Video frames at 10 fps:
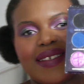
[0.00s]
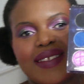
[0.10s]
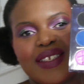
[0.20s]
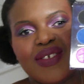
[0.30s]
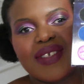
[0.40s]

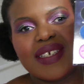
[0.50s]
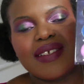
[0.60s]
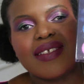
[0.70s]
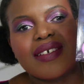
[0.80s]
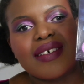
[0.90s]
It's New
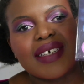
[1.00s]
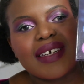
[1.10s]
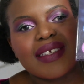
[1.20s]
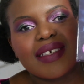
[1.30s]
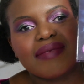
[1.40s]
Zealand
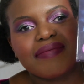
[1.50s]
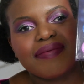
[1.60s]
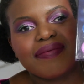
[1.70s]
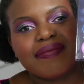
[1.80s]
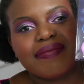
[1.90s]
Stargazing.
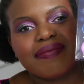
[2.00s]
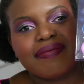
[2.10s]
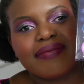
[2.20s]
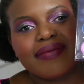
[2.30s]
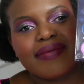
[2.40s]

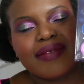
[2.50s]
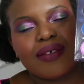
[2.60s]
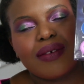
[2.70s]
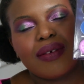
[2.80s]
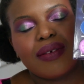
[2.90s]

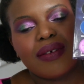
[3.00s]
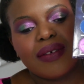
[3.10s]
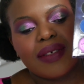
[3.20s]
Oof!